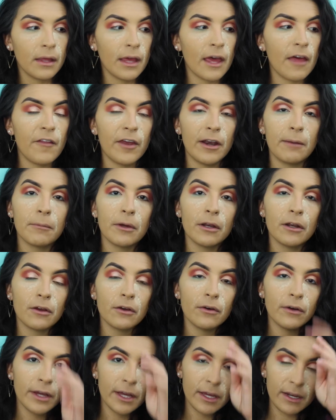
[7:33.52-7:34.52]
And then I'm going to
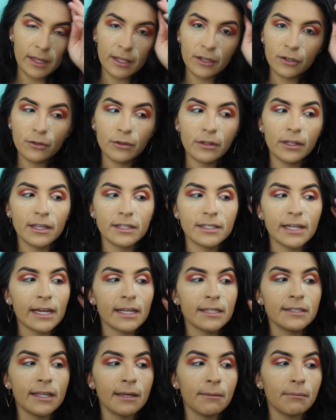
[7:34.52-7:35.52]
go ahead and do the
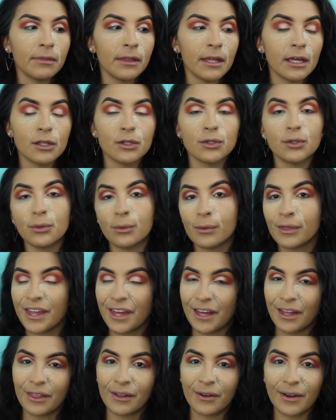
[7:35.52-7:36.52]
exact same thing to
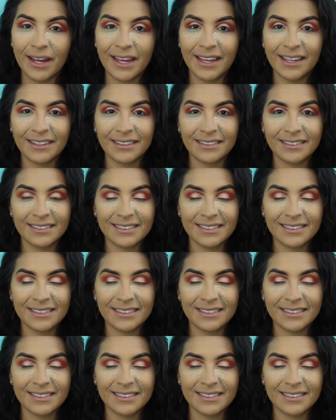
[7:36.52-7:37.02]
the other eye.